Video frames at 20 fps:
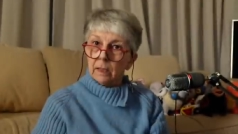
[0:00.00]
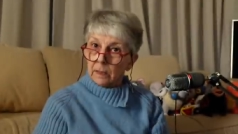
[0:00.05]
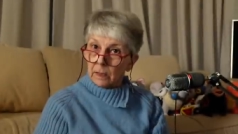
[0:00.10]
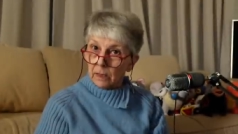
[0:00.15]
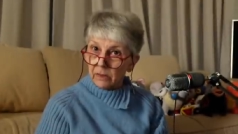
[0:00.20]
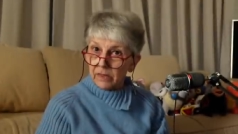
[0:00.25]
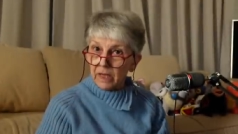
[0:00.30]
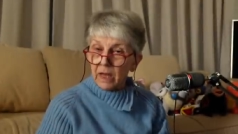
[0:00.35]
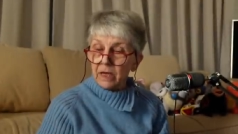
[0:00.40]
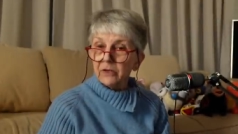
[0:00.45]

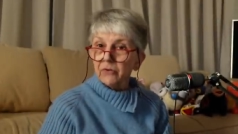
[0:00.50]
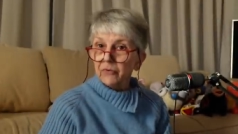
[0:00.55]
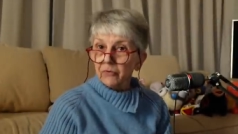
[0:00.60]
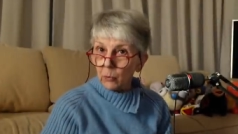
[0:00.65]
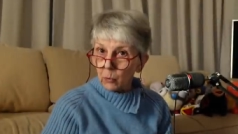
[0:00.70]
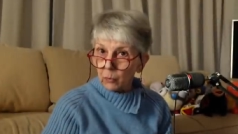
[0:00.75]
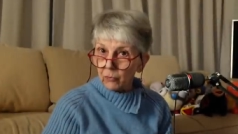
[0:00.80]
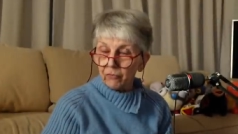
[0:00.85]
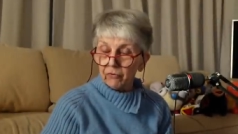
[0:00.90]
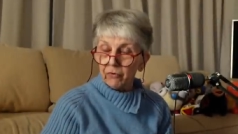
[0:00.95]
Now that is
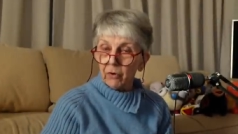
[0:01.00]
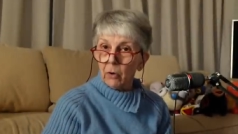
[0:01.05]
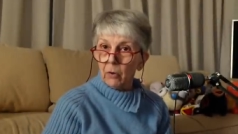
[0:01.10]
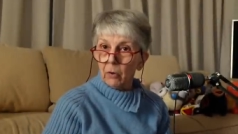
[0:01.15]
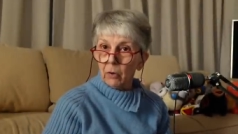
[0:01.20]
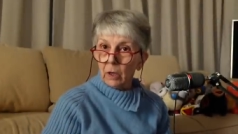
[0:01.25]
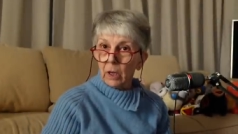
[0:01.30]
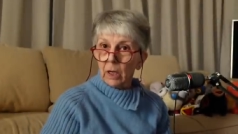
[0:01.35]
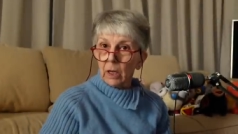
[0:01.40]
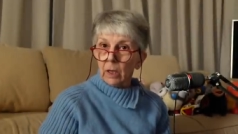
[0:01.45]

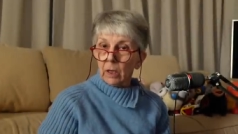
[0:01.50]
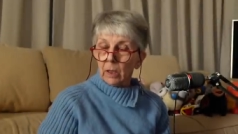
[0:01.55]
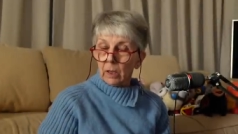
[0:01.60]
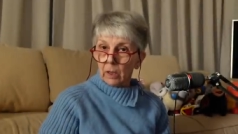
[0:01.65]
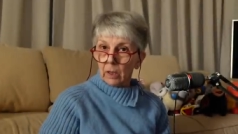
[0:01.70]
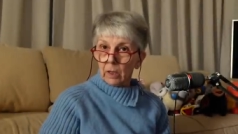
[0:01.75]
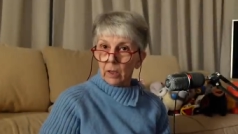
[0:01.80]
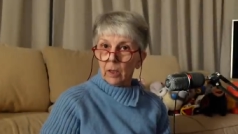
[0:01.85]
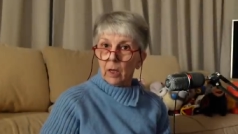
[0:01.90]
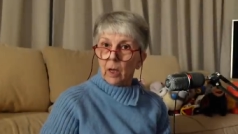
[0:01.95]
also
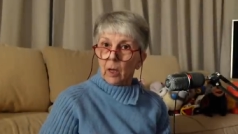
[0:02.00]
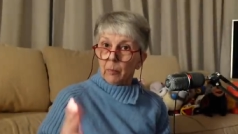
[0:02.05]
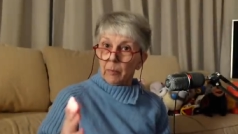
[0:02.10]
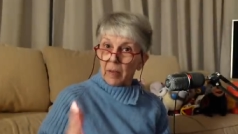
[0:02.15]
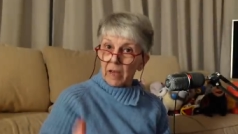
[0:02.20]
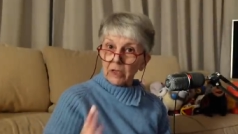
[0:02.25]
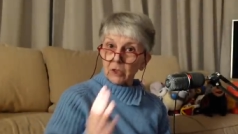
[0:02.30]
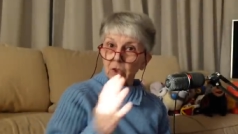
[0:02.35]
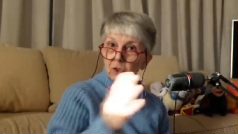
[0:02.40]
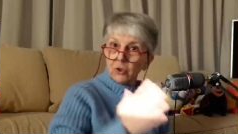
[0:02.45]

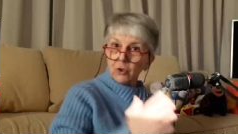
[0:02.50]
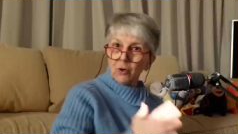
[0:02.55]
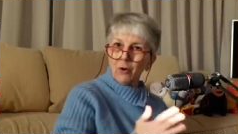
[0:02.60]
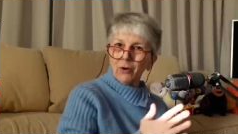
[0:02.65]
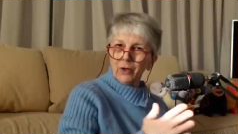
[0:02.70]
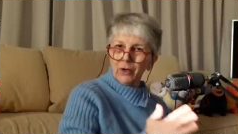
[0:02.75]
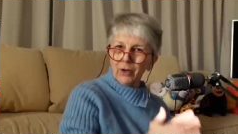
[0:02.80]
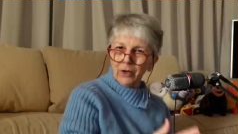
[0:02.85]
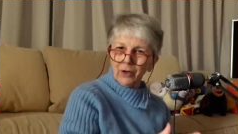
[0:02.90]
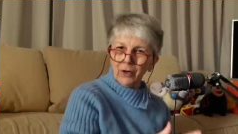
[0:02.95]
based
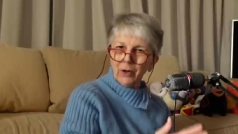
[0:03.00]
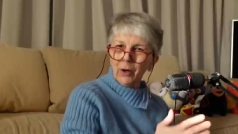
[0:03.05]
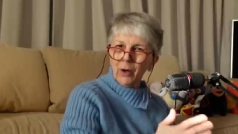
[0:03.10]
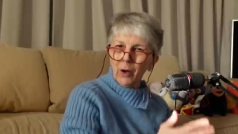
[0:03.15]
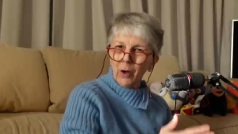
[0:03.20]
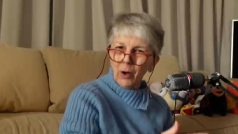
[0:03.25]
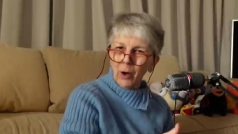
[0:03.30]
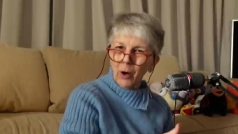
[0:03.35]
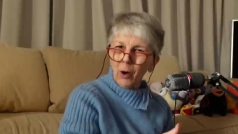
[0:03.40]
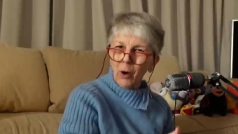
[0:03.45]
on an
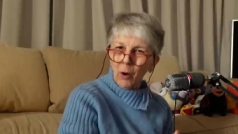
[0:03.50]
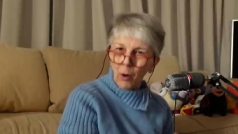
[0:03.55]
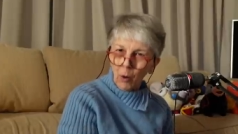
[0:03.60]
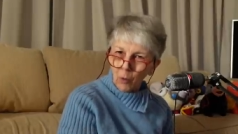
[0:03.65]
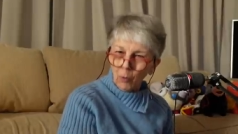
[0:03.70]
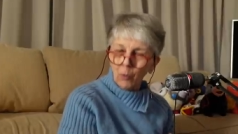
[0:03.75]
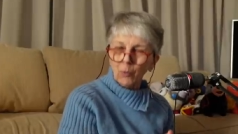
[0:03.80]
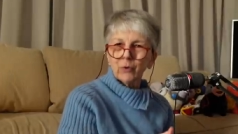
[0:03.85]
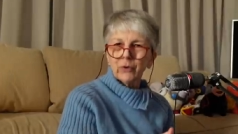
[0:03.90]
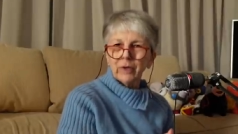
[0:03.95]

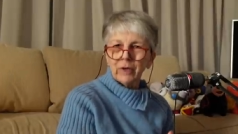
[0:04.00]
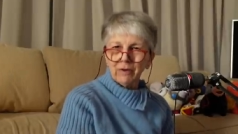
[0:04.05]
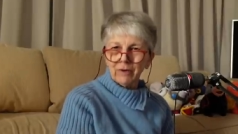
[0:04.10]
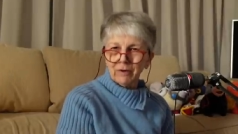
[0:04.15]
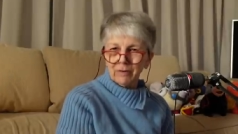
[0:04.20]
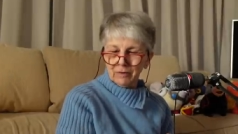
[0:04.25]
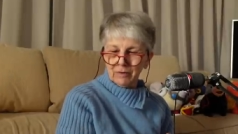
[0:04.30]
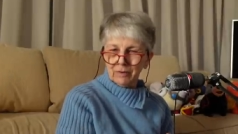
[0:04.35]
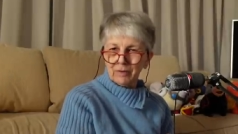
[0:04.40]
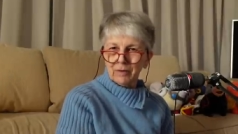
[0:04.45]
older
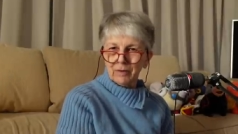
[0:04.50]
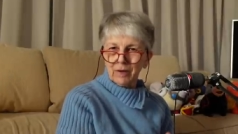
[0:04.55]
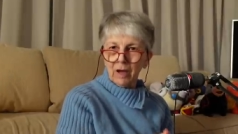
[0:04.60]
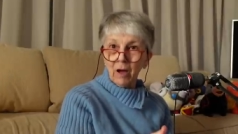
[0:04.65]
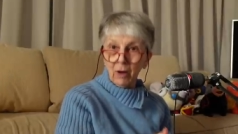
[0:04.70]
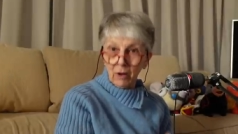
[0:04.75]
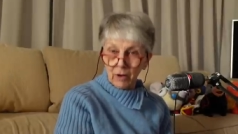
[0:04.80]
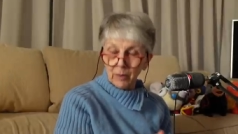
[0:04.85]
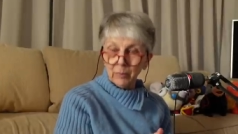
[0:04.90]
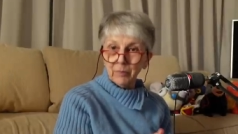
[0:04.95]

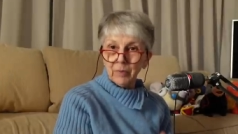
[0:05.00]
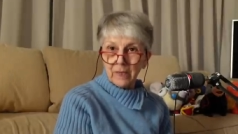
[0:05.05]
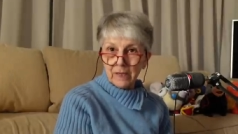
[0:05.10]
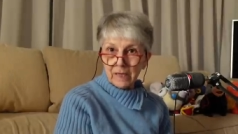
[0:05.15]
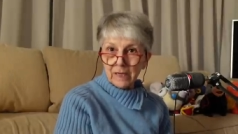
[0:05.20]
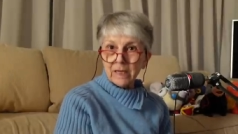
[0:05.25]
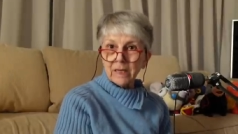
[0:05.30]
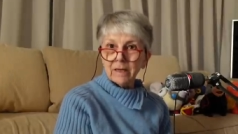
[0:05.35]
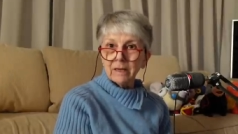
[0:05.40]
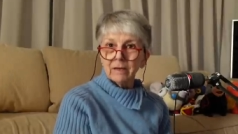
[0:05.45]

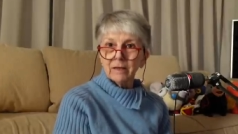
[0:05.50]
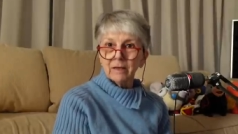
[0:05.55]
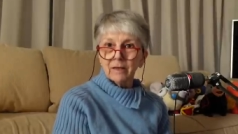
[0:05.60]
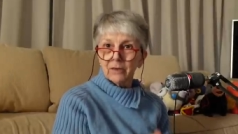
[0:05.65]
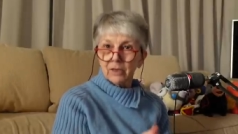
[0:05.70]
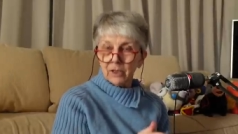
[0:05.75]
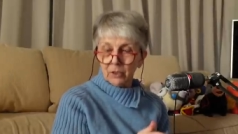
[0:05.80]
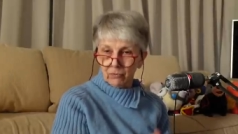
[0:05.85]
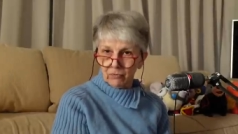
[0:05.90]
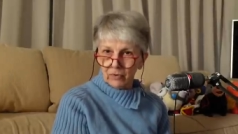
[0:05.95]
IP,
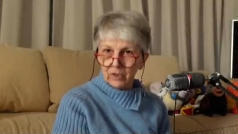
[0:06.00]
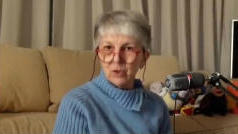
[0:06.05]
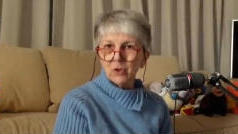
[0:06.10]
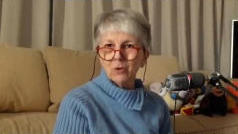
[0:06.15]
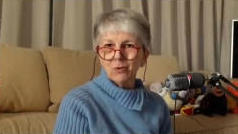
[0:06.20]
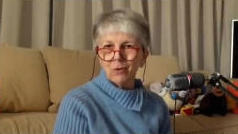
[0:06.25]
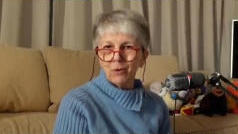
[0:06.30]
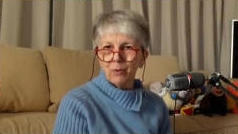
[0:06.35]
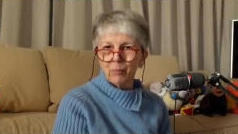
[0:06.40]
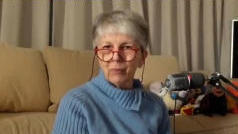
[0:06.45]
the
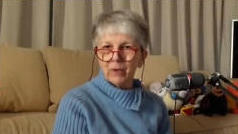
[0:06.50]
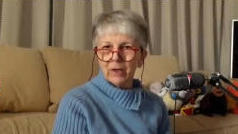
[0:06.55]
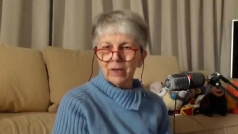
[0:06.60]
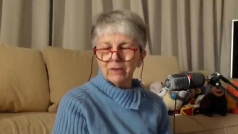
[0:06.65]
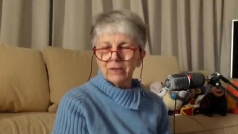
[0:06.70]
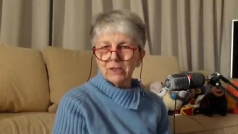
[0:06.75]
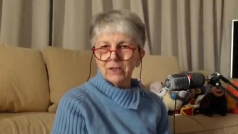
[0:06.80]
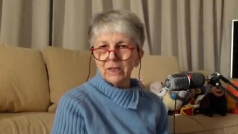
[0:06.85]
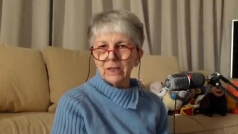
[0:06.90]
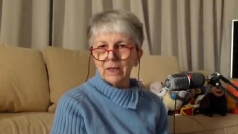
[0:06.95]
original
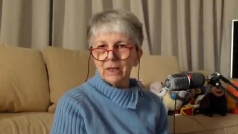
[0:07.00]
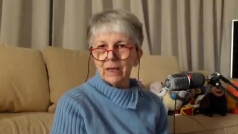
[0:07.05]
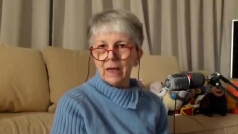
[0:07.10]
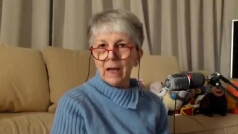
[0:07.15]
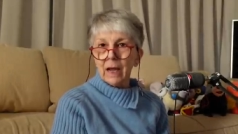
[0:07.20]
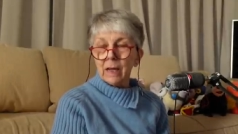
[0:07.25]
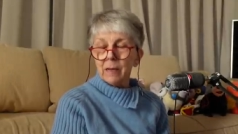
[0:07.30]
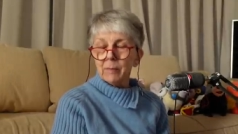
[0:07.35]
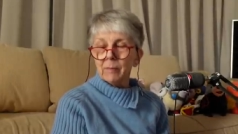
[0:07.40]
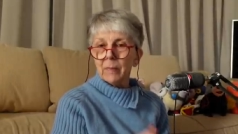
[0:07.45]
Brigandine
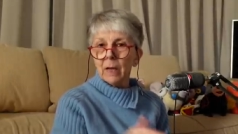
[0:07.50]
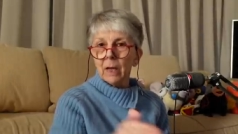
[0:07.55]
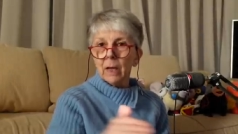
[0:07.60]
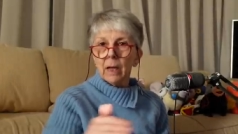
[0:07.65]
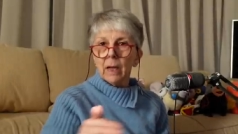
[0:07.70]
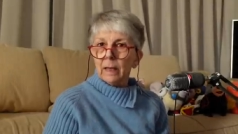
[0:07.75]
game,